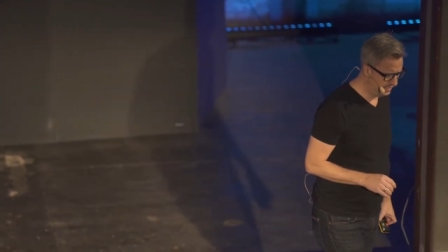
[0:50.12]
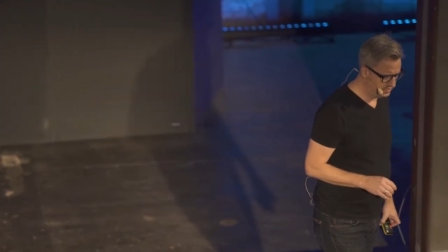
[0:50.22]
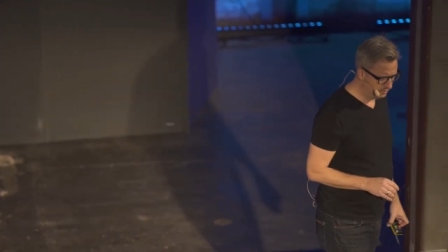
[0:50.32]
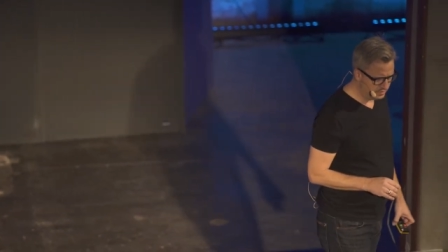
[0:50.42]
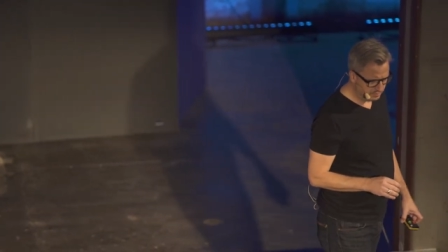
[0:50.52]

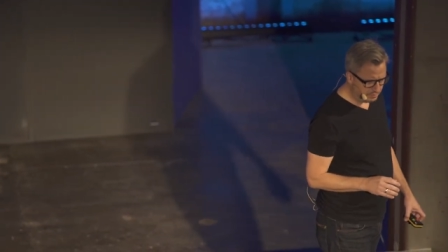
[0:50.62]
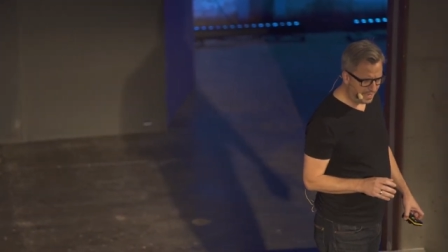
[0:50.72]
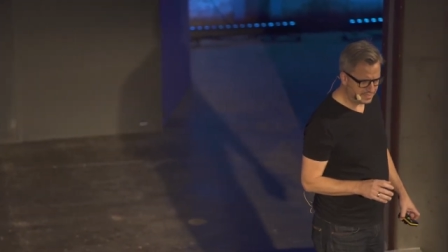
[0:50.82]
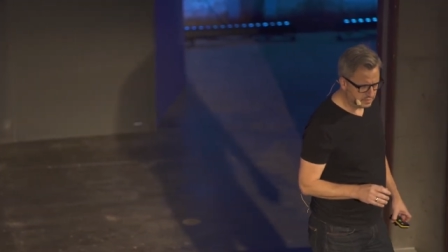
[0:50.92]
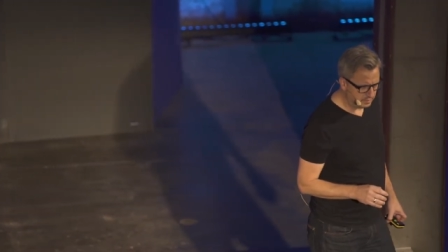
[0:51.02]
it's almost
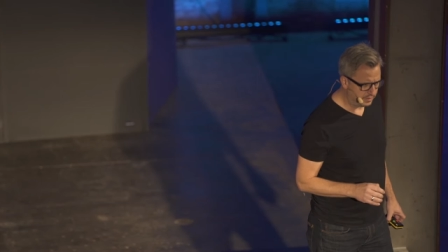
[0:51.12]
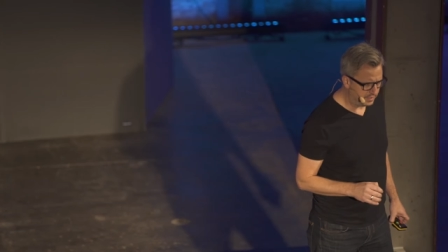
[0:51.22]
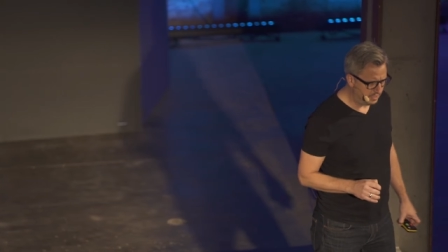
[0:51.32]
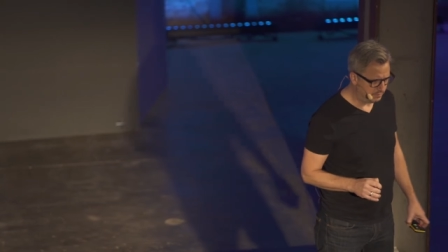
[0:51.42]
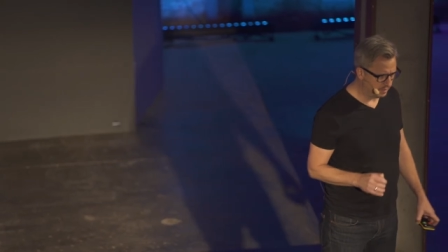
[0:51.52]
impossible to
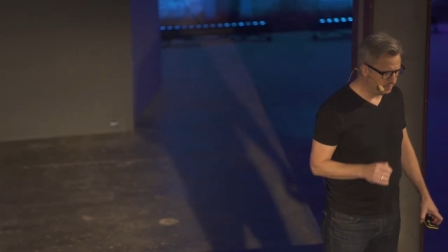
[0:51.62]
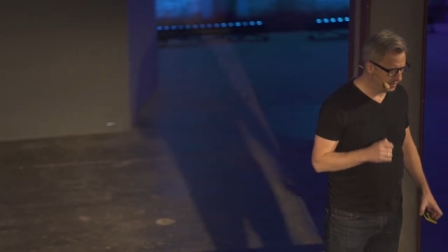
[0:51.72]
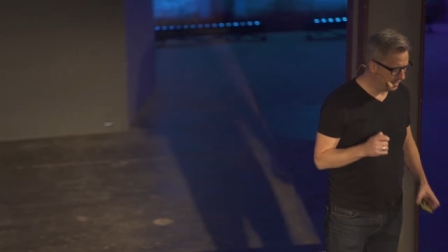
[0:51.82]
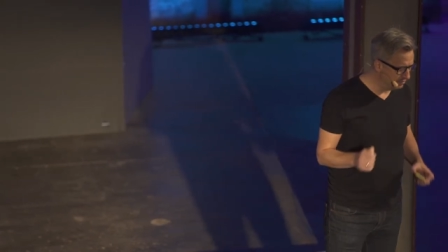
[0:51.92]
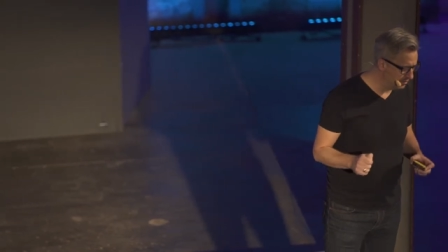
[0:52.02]
keep up
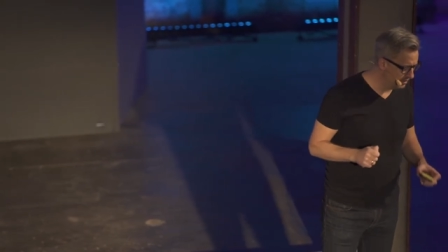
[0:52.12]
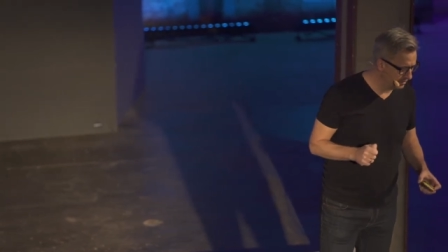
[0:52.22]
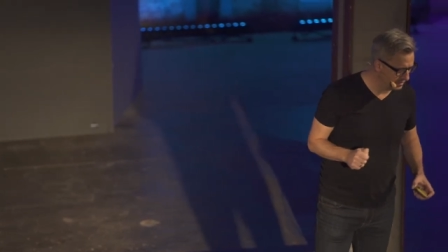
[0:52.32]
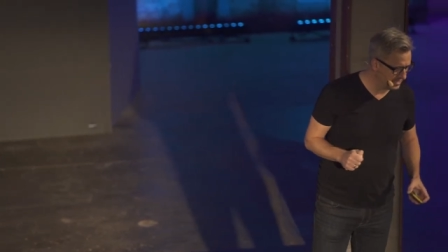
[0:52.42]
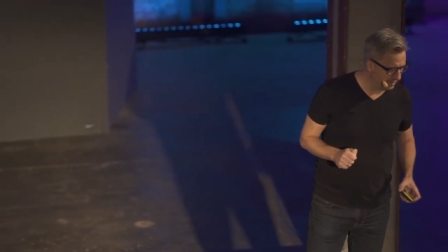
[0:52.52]
with
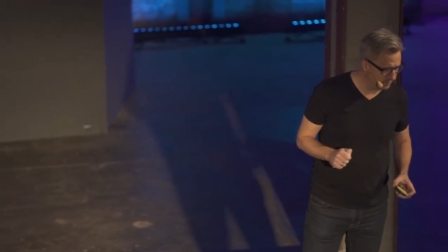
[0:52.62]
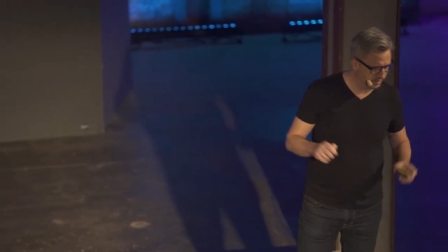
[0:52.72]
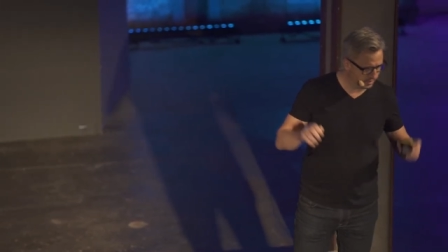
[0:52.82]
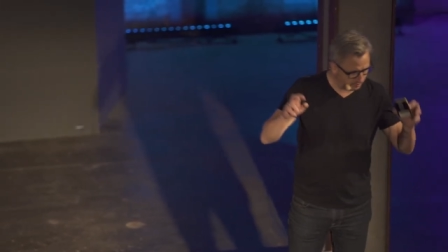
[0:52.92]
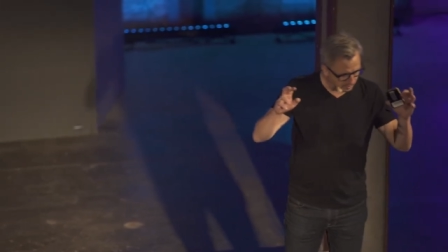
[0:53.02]
everything that's
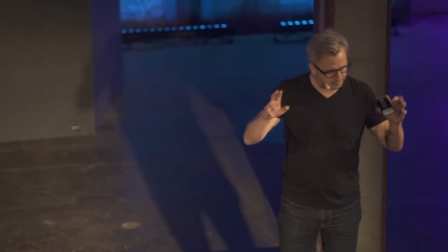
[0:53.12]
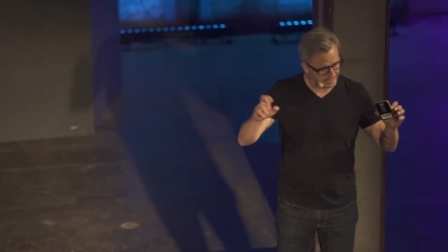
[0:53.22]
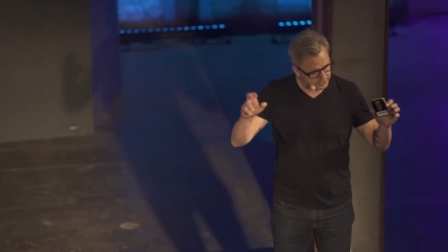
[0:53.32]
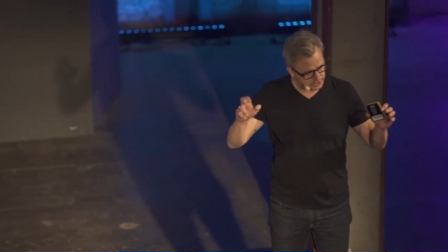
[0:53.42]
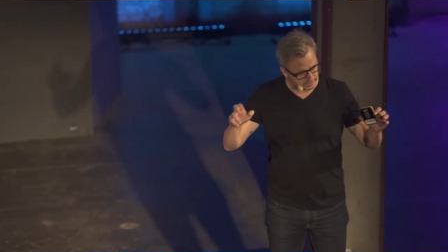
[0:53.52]
happening around
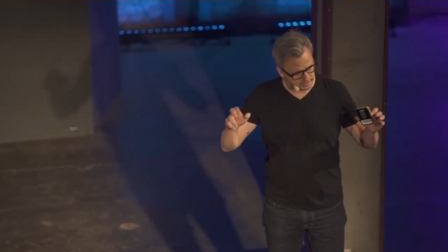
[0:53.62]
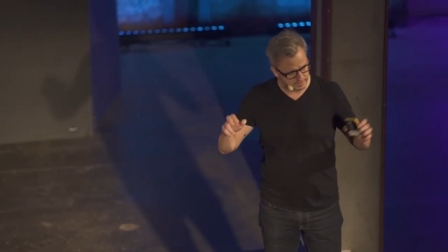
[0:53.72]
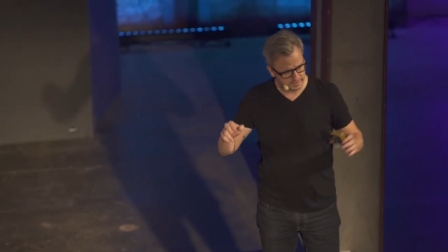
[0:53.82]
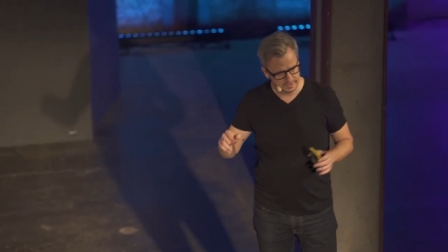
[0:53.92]
blockchain